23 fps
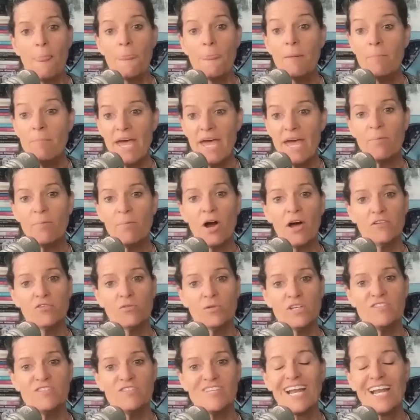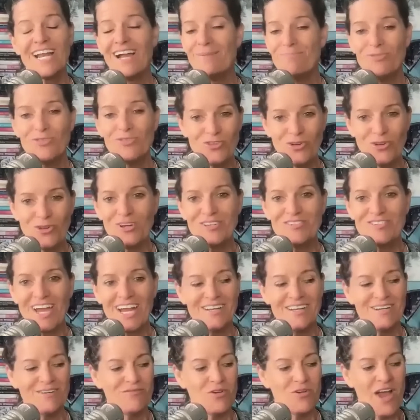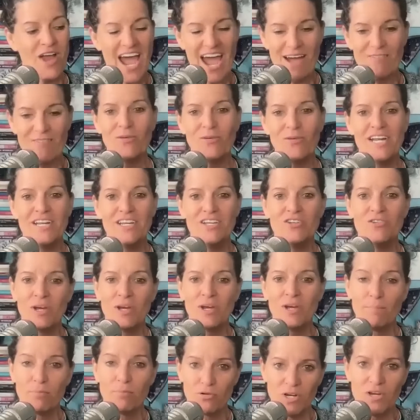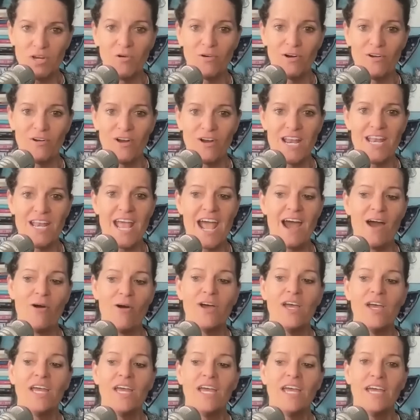The Menopause Reset. I'm so excited. If you haven't read it, you can pre order it now.